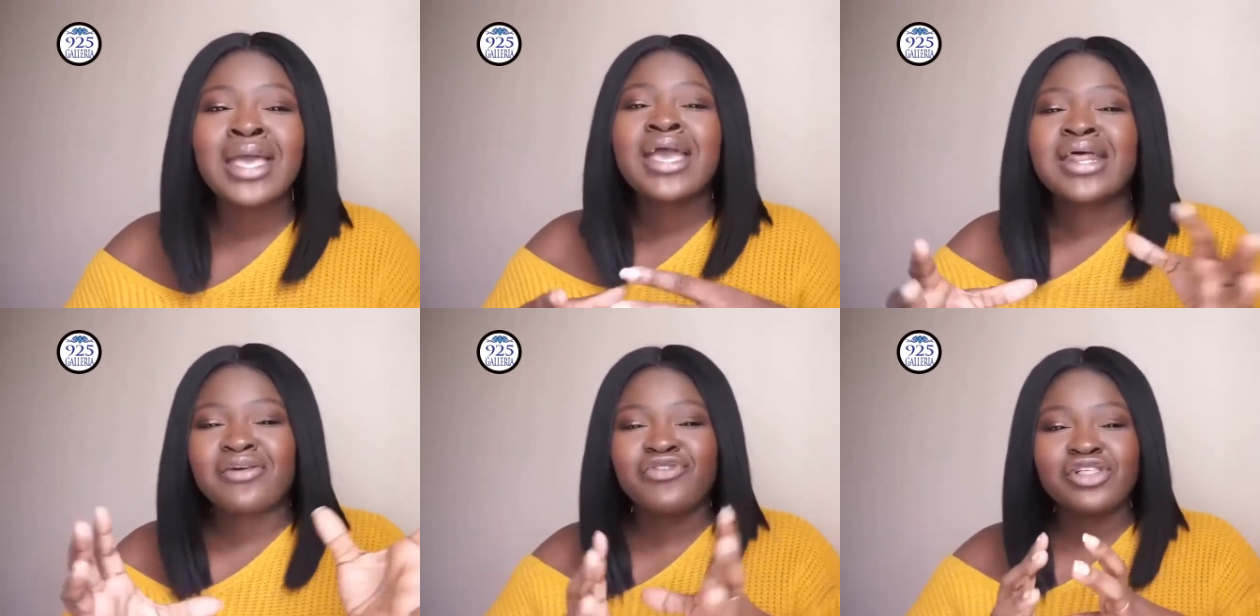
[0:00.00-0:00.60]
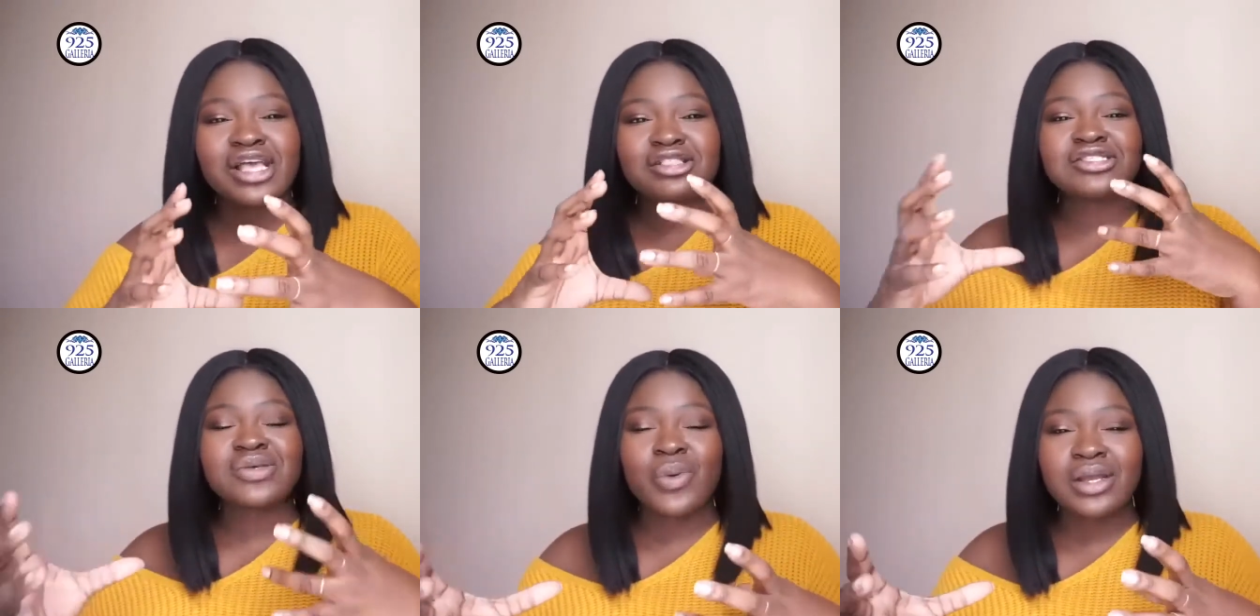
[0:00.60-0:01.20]
and I feel like the
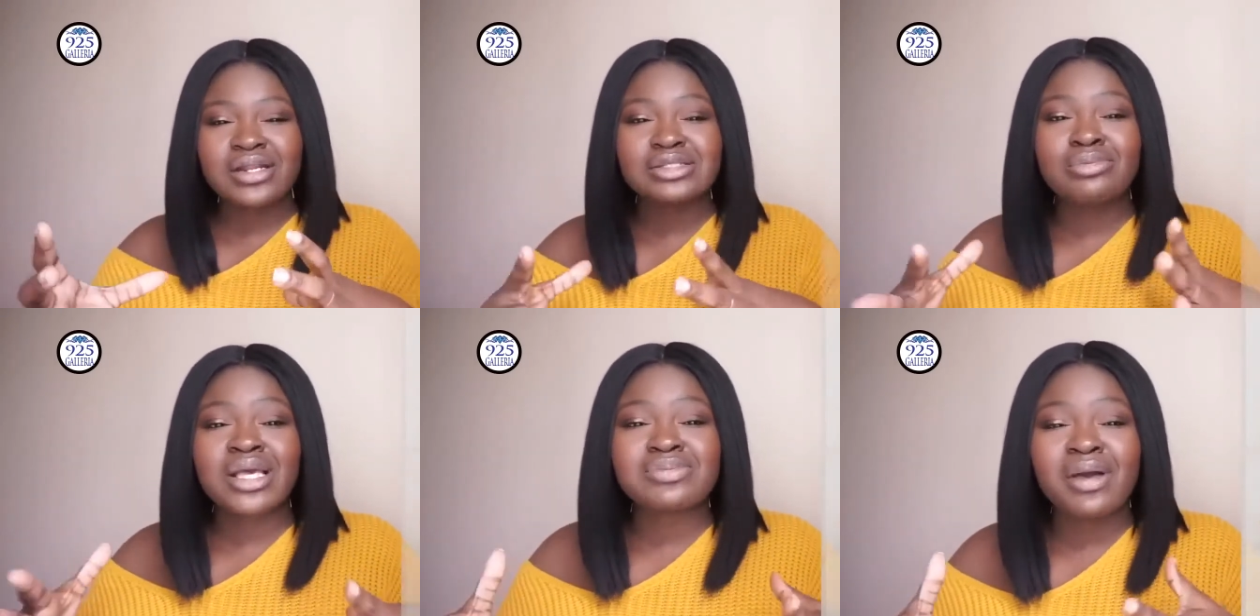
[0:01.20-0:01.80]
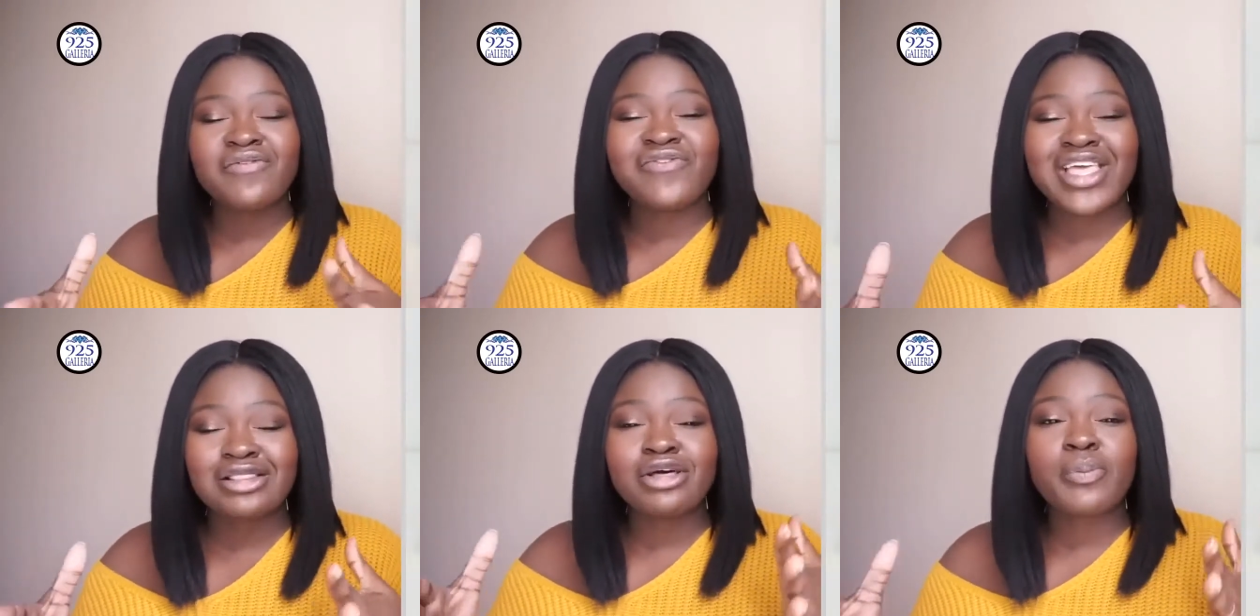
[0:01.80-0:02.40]
squareness makes my feet
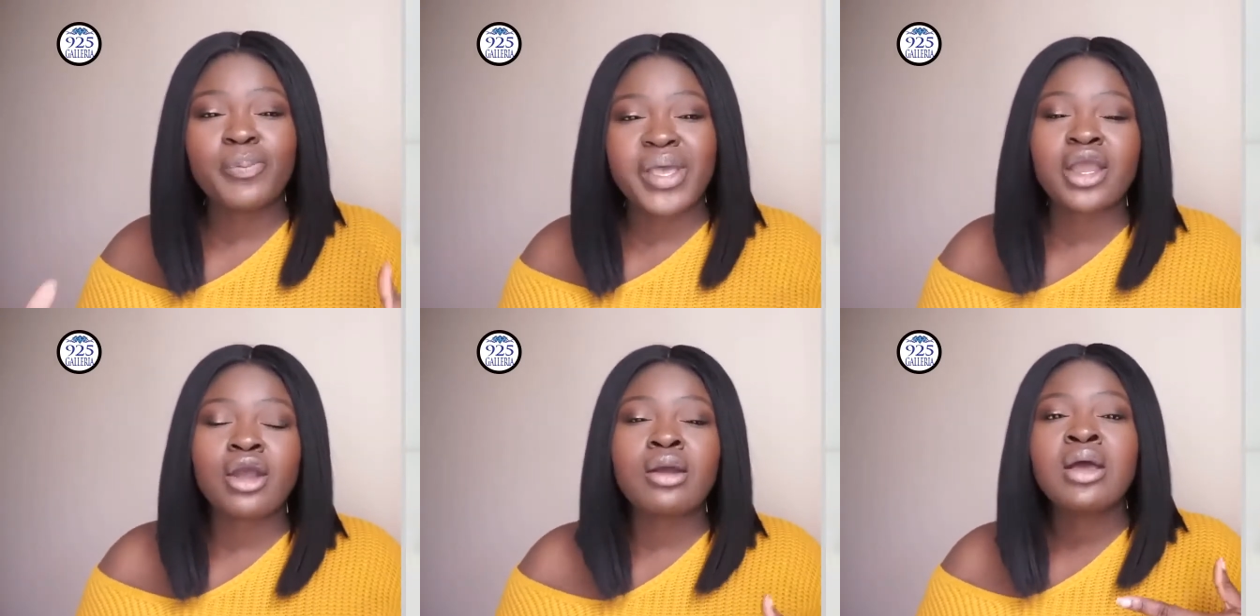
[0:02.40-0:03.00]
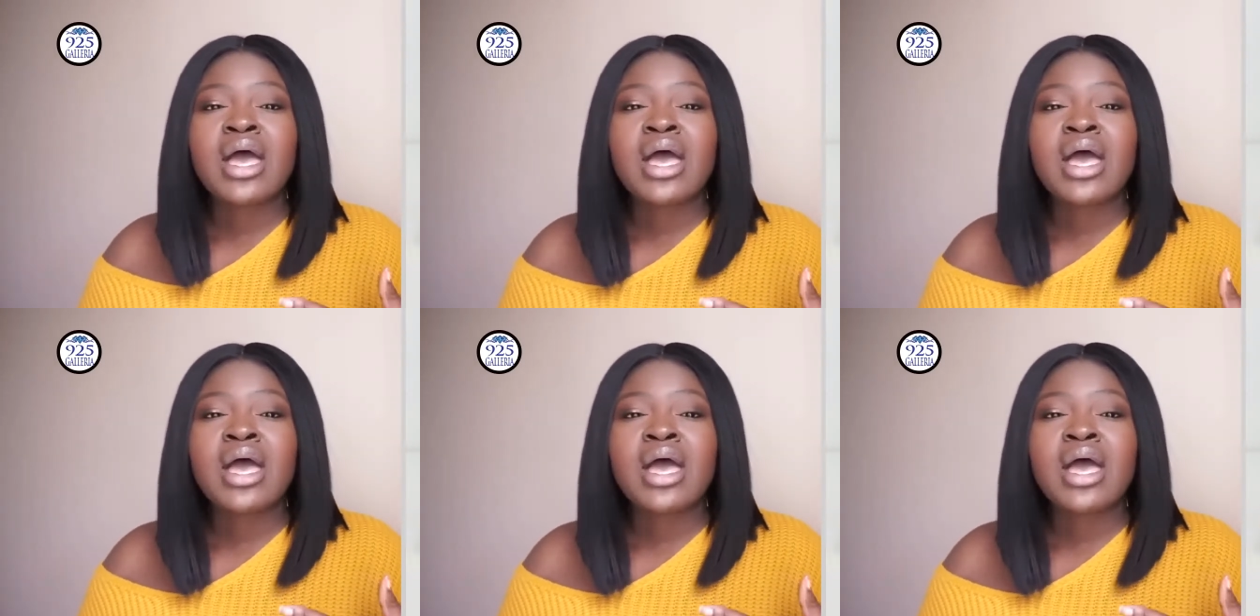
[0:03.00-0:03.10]
look bigger.